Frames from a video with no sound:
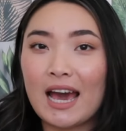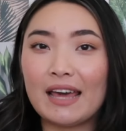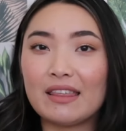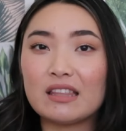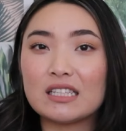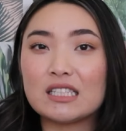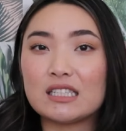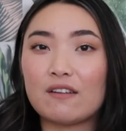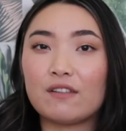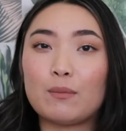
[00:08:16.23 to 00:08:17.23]
I think this is
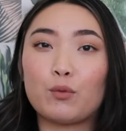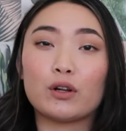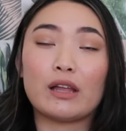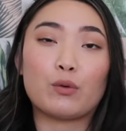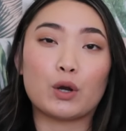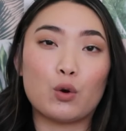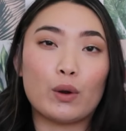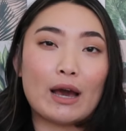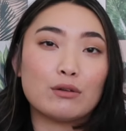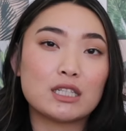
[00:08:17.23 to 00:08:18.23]
definitely more like we're
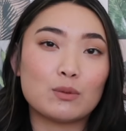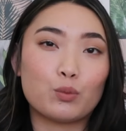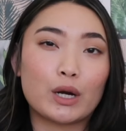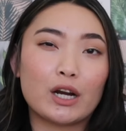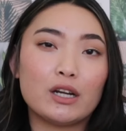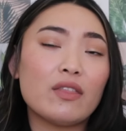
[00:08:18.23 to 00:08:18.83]
going out somewhere,